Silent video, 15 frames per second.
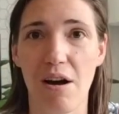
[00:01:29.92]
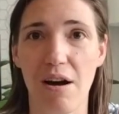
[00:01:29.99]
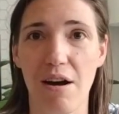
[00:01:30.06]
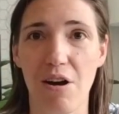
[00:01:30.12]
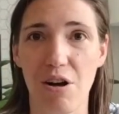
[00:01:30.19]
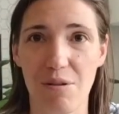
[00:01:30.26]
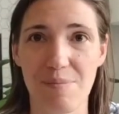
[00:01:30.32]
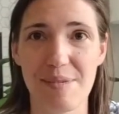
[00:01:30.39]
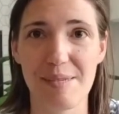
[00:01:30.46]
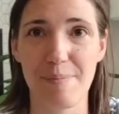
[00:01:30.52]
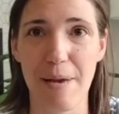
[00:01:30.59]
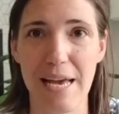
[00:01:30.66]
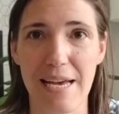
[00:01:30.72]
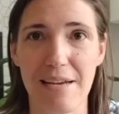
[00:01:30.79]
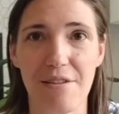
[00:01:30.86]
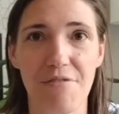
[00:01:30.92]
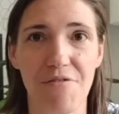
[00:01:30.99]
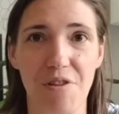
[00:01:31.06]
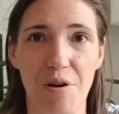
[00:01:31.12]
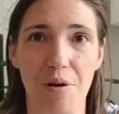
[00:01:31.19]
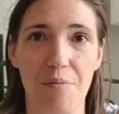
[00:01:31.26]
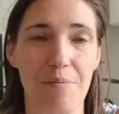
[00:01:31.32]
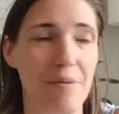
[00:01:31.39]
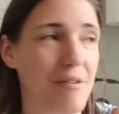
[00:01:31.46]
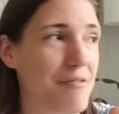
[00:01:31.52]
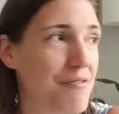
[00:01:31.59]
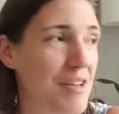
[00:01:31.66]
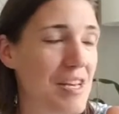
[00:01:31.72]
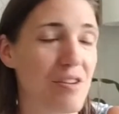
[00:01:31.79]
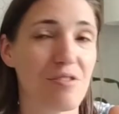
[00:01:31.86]
arm span from
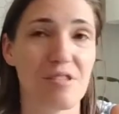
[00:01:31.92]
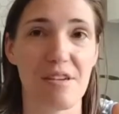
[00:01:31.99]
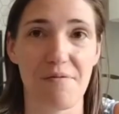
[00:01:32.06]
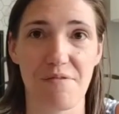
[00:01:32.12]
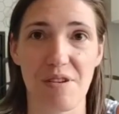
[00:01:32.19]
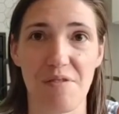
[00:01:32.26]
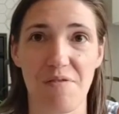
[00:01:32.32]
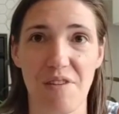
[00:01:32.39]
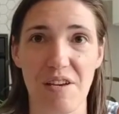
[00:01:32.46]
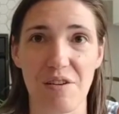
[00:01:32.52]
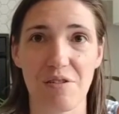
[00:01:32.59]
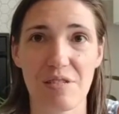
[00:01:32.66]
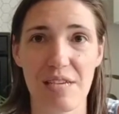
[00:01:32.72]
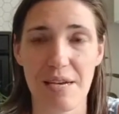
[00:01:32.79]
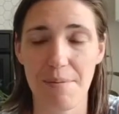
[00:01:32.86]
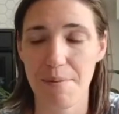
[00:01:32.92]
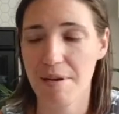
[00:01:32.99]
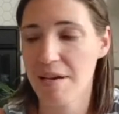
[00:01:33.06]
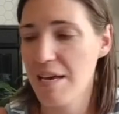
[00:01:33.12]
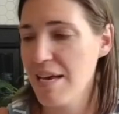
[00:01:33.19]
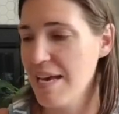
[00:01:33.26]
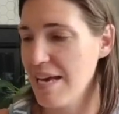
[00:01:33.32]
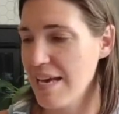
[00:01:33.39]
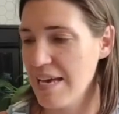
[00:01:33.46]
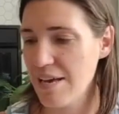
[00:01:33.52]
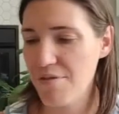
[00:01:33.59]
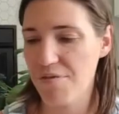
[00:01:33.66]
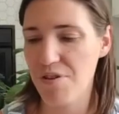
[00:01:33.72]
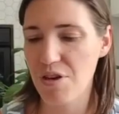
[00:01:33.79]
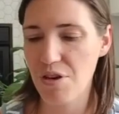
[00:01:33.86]
fingertip to fingertip.
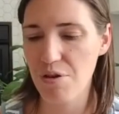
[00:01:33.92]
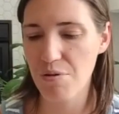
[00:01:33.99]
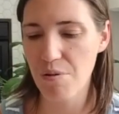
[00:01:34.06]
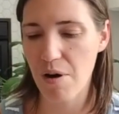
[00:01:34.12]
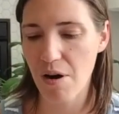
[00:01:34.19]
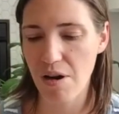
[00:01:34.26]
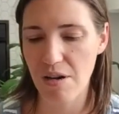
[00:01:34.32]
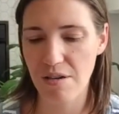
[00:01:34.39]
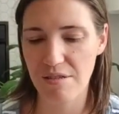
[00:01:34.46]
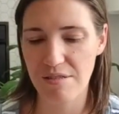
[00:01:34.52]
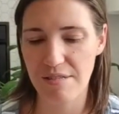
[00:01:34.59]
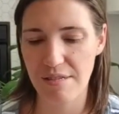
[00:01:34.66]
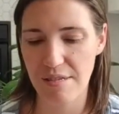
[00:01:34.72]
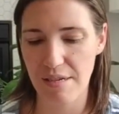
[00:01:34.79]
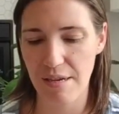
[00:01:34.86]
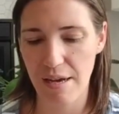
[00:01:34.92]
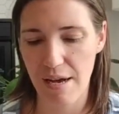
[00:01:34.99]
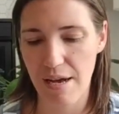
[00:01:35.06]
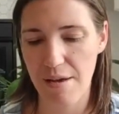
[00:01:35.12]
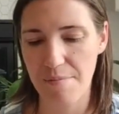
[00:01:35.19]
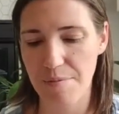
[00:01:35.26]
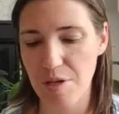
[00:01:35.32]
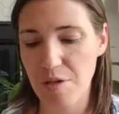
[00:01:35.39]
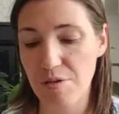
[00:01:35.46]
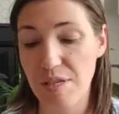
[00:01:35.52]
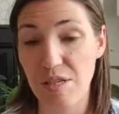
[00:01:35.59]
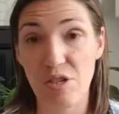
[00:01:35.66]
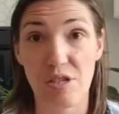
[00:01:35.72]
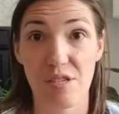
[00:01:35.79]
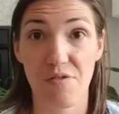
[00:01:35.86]
If you are
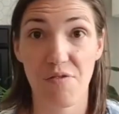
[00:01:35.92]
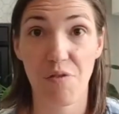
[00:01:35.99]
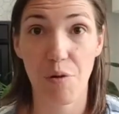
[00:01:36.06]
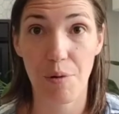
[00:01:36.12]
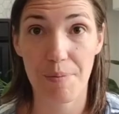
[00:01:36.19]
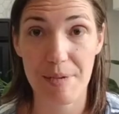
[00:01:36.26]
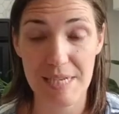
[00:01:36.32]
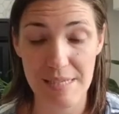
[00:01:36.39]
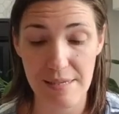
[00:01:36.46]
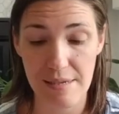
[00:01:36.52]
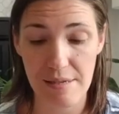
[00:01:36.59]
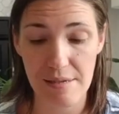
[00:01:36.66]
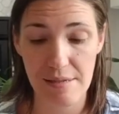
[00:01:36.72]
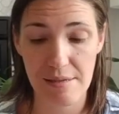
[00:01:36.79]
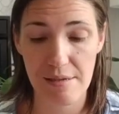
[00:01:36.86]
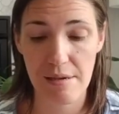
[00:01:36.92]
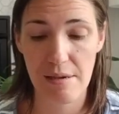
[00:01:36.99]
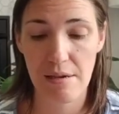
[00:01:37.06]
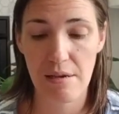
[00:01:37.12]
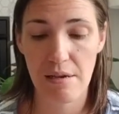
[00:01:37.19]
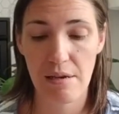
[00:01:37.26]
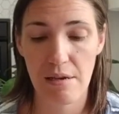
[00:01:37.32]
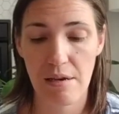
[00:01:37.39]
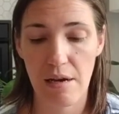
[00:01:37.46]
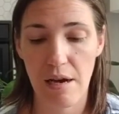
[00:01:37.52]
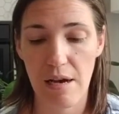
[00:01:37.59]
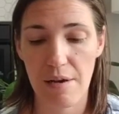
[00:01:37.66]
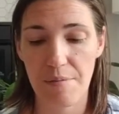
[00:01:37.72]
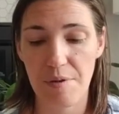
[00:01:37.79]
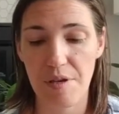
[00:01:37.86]
using just 4 pieces,
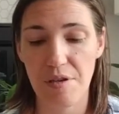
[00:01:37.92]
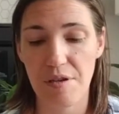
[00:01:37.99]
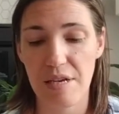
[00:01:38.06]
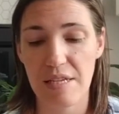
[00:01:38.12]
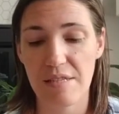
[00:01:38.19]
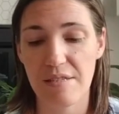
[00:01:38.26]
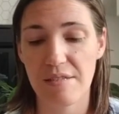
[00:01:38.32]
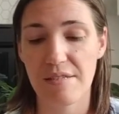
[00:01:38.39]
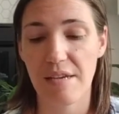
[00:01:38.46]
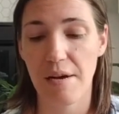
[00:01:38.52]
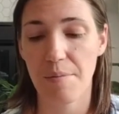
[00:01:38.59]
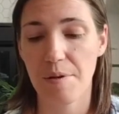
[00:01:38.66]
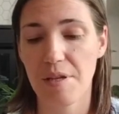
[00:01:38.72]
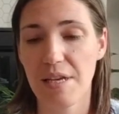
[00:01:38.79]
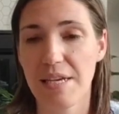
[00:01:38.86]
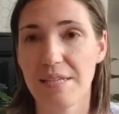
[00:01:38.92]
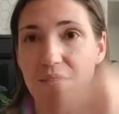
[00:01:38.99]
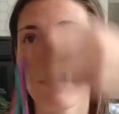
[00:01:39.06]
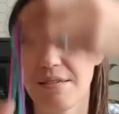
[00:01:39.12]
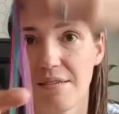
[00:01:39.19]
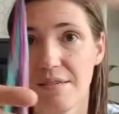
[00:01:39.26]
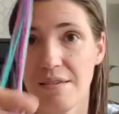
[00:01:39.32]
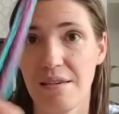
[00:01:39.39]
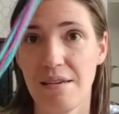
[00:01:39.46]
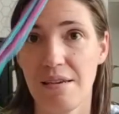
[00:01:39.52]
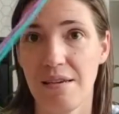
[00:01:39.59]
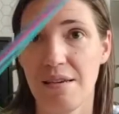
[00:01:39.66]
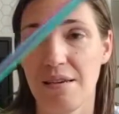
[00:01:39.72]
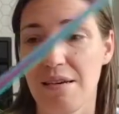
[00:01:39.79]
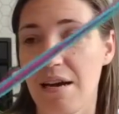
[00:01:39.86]
you can double it
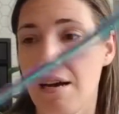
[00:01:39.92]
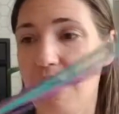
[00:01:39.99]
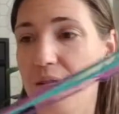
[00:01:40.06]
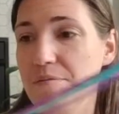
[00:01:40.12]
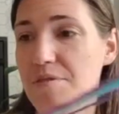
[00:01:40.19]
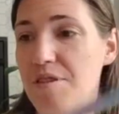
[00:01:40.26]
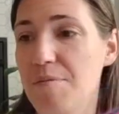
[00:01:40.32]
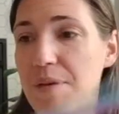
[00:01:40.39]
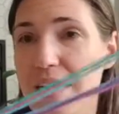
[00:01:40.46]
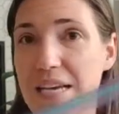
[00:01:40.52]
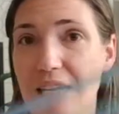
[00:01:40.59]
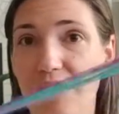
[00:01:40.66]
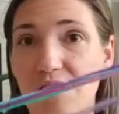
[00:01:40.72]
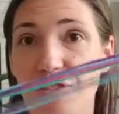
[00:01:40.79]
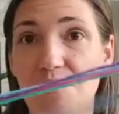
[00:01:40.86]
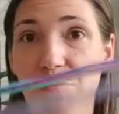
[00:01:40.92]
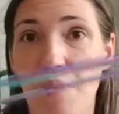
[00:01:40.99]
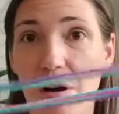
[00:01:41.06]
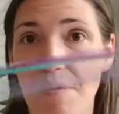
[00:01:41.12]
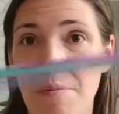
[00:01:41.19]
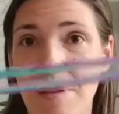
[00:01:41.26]
to make it 2 arm